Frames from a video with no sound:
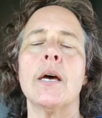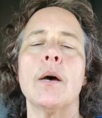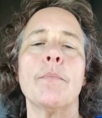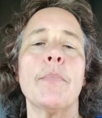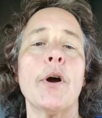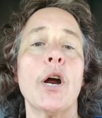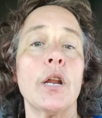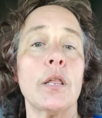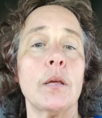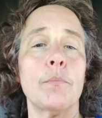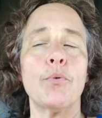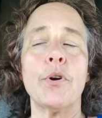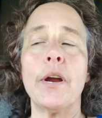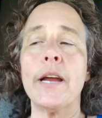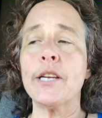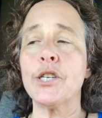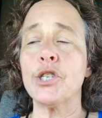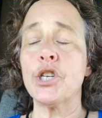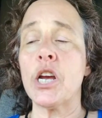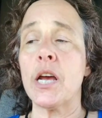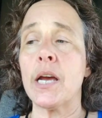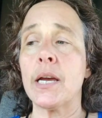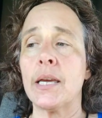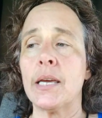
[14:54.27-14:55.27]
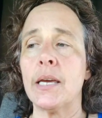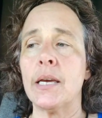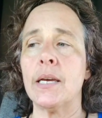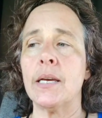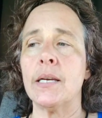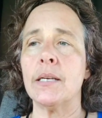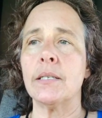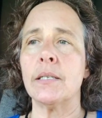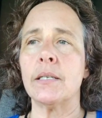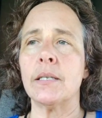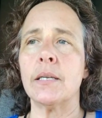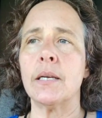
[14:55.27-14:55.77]
part of the brake check
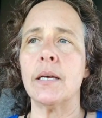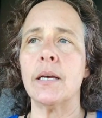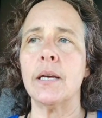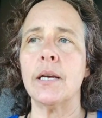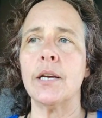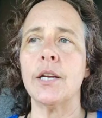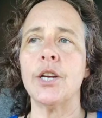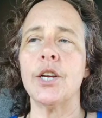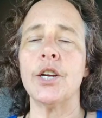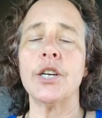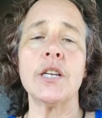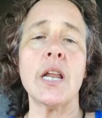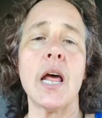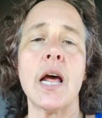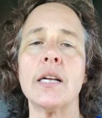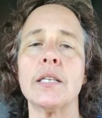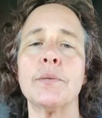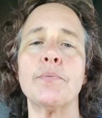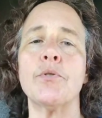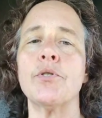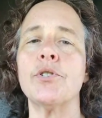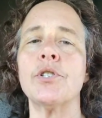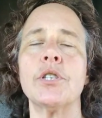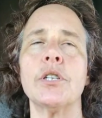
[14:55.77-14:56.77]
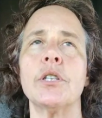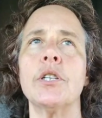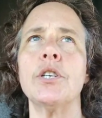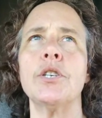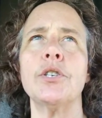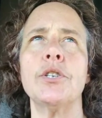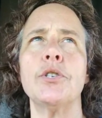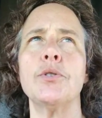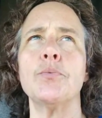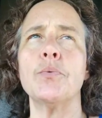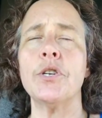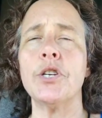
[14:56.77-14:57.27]
is you're not supposed to
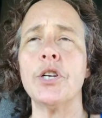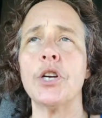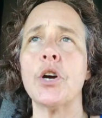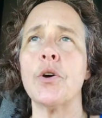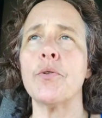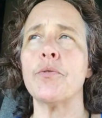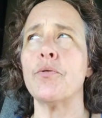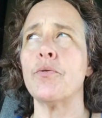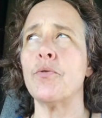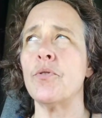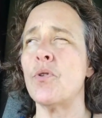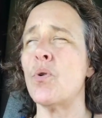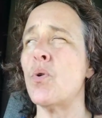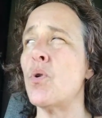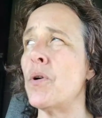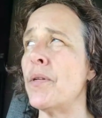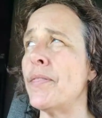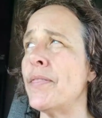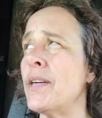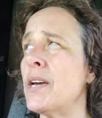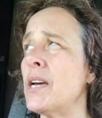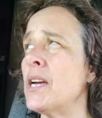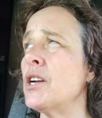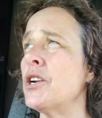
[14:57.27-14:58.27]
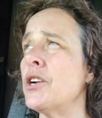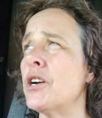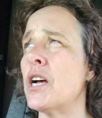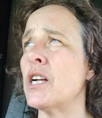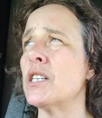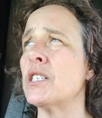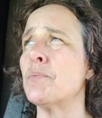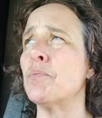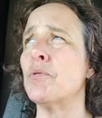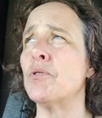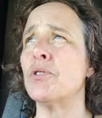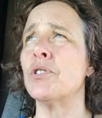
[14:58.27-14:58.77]
lose, when you go through the whole thing, you're not
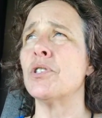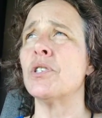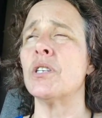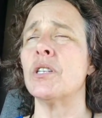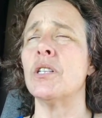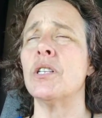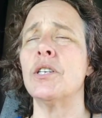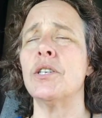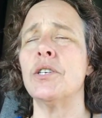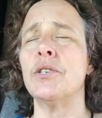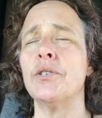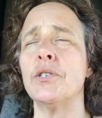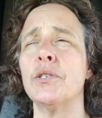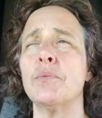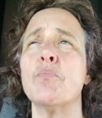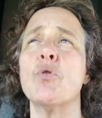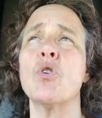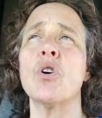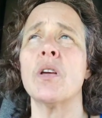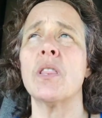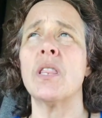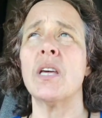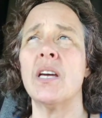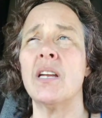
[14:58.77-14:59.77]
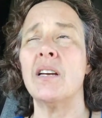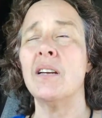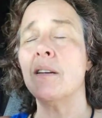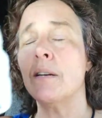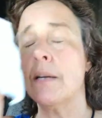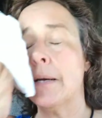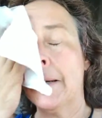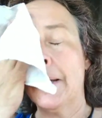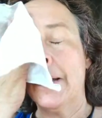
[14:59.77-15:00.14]
supposed to lose more than